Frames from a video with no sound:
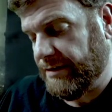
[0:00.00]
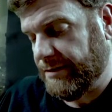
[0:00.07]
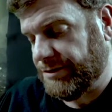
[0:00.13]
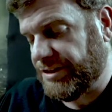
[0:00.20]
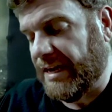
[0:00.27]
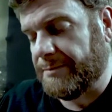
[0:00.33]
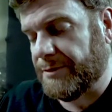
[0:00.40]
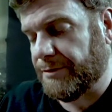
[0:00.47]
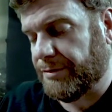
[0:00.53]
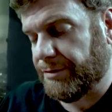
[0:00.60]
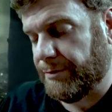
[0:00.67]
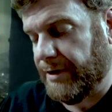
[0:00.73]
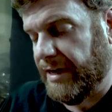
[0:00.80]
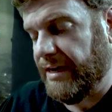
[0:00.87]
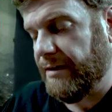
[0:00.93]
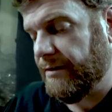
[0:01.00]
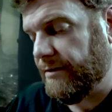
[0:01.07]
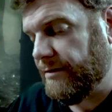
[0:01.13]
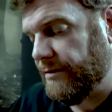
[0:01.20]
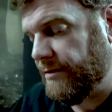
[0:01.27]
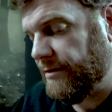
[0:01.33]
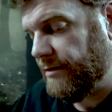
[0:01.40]
Chapter 3.
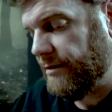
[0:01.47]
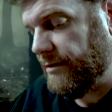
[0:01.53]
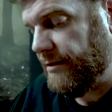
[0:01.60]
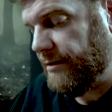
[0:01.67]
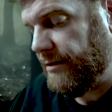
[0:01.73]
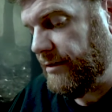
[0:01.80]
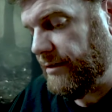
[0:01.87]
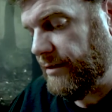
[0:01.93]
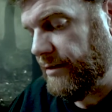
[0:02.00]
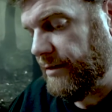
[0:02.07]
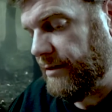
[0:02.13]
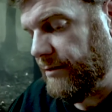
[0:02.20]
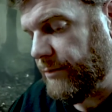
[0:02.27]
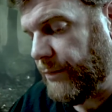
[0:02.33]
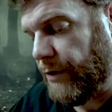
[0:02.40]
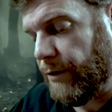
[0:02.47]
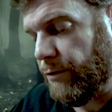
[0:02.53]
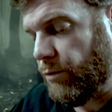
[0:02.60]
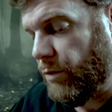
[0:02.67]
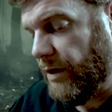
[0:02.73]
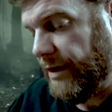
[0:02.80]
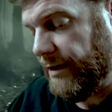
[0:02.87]
Part
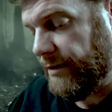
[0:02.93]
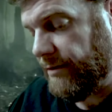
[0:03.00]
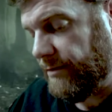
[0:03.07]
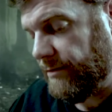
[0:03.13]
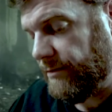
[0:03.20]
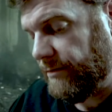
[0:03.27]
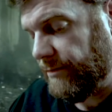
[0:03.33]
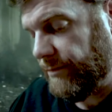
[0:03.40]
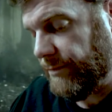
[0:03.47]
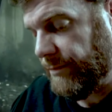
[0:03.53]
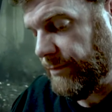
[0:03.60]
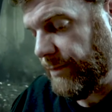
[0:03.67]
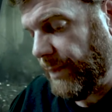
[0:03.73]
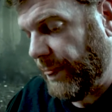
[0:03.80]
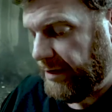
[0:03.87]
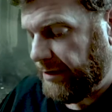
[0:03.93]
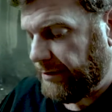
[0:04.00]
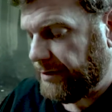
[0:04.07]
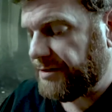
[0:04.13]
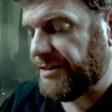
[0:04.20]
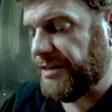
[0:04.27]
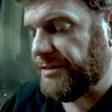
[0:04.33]
1.
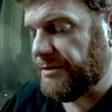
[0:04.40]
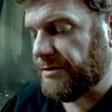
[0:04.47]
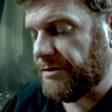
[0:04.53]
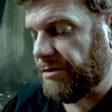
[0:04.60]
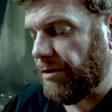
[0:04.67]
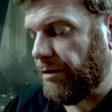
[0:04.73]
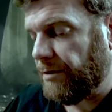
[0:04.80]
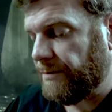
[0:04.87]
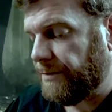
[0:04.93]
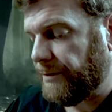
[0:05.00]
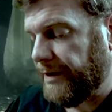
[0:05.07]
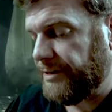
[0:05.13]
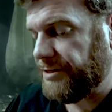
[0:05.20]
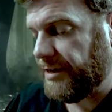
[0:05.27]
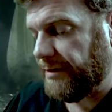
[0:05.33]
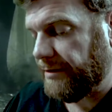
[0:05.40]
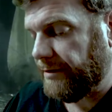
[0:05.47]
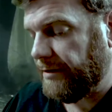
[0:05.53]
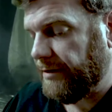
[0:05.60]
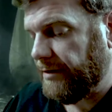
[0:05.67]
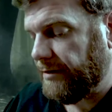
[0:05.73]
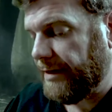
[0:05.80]
The seasons long for each
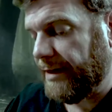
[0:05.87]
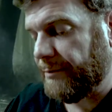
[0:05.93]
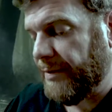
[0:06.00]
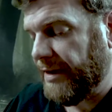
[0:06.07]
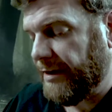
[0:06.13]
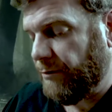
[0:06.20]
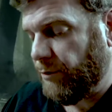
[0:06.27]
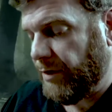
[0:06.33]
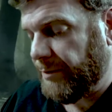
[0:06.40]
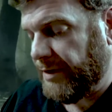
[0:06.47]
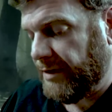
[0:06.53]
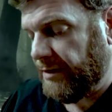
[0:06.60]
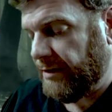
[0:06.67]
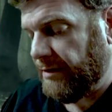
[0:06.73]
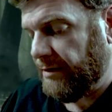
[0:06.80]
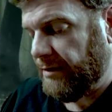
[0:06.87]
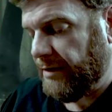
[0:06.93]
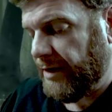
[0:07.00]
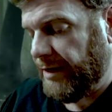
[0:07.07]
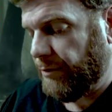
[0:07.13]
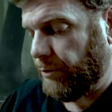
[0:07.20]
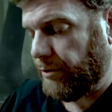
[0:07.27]
other, like men and women,
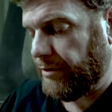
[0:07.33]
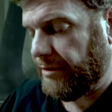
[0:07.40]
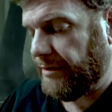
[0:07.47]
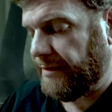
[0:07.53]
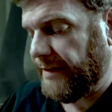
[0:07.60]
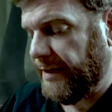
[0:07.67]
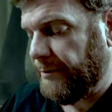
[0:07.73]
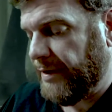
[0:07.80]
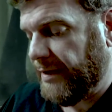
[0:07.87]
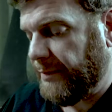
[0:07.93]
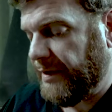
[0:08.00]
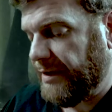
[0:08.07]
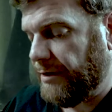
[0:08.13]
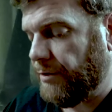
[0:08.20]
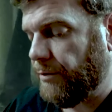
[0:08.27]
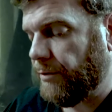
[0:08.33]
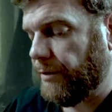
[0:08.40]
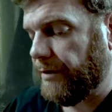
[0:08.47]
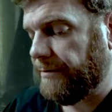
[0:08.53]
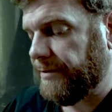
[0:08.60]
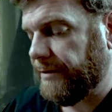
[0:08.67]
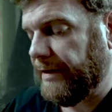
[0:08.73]
in order that they may be
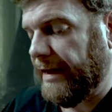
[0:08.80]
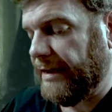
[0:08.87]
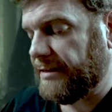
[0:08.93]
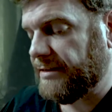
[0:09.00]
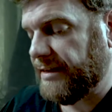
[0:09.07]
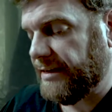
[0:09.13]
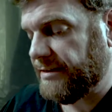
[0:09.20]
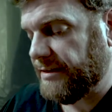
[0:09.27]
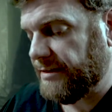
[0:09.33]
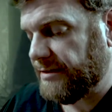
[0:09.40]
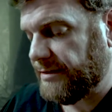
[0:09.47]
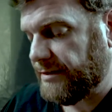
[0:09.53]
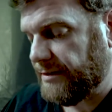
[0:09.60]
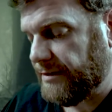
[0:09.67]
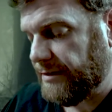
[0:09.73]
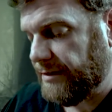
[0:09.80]
cured of their excesses.